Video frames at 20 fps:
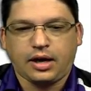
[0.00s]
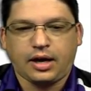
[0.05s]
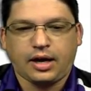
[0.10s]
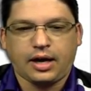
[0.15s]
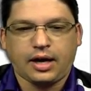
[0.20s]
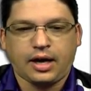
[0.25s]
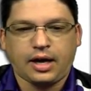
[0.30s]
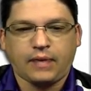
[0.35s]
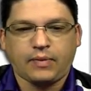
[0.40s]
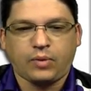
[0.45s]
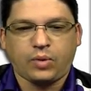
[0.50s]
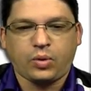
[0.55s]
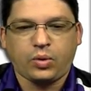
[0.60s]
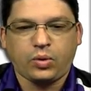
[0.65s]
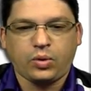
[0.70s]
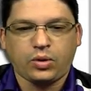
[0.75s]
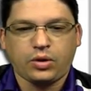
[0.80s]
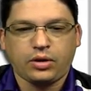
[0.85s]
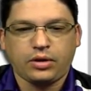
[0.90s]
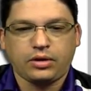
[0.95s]
um,
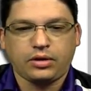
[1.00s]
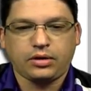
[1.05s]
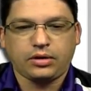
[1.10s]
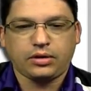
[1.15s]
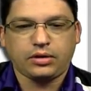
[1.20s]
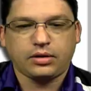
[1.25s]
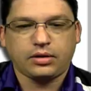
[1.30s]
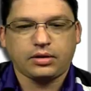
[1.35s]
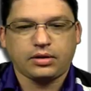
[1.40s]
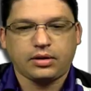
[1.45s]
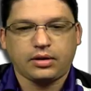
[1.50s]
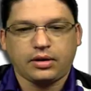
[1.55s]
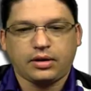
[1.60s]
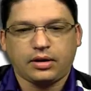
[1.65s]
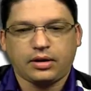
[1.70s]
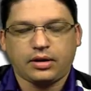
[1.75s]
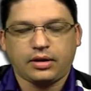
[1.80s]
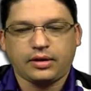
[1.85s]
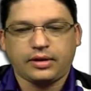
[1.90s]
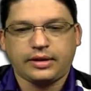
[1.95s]
or
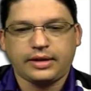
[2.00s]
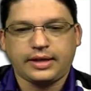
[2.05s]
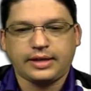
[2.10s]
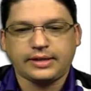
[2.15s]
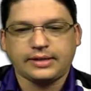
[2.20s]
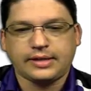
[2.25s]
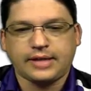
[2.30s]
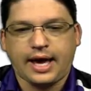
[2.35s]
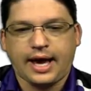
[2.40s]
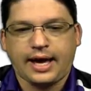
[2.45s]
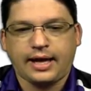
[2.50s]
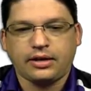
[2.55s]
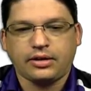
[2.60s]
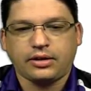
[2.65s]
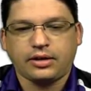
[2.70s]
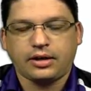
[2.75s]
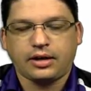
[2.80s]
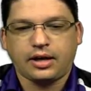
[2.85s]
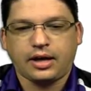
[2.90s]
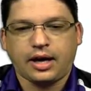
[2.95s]
things that
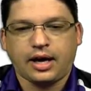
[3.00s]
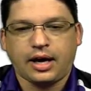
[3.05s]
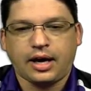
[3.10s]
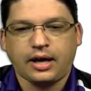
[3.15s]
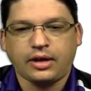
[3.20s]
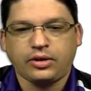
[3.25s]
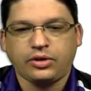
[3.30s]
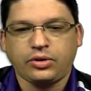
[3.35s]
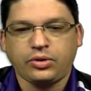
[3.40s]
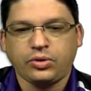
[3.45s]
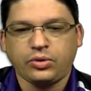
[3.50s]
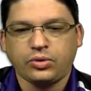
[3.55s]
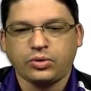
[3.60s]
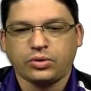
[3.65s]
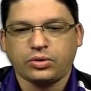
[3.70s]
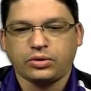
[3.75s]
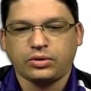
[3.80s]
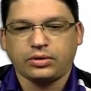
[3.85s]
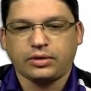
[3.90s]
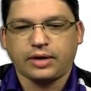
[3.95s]
uh,
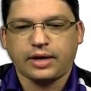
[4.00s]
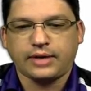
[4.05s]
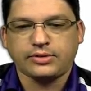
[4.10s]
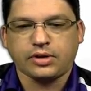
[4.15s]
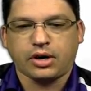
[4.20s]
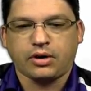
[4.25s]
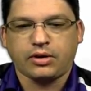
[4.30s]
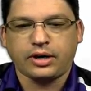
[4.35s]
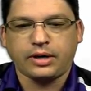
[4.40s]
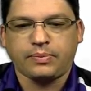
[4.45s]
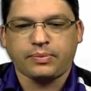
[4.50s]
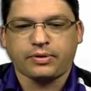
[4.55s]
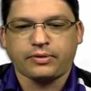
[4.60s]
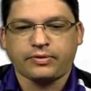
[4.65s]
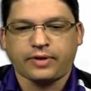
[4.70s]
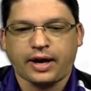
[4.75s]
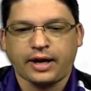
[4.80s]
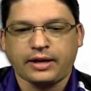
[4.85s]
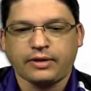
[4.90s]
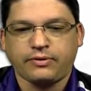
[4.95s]
Google has already
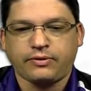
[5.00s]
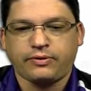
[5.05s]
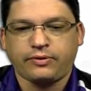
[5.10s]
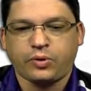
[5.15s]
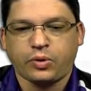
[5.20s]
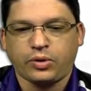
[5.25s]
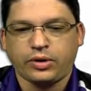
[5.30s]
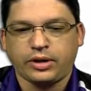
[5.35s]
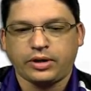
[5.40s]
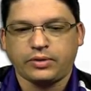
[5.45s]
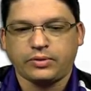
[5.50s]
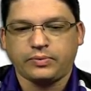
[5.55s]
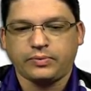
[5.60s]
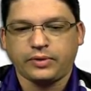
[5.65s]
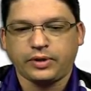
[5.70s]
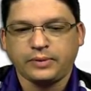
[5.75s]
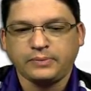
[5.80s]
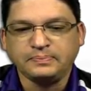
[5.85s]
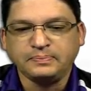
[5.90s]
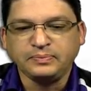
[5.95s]
provided for you.
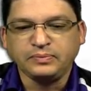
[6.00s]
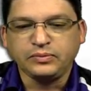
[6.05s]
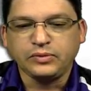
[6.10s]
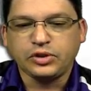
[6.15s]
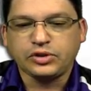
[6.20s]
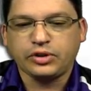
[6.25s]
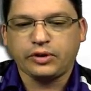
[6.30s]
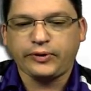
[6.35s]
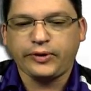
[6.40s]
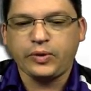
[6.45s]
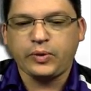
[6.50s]
So if